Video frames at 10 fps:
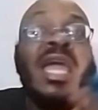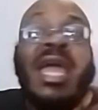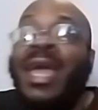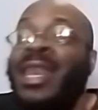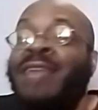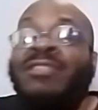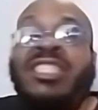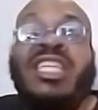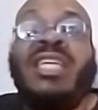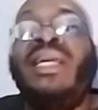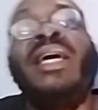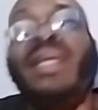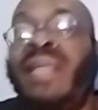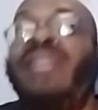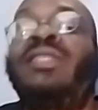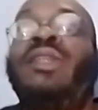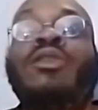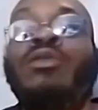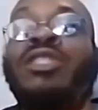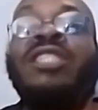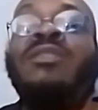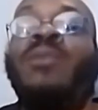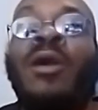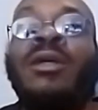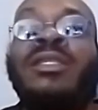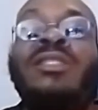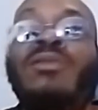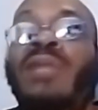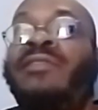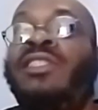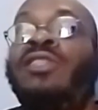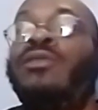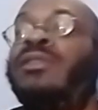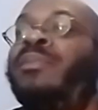And if she did that to you, she's wrong as two left shoes.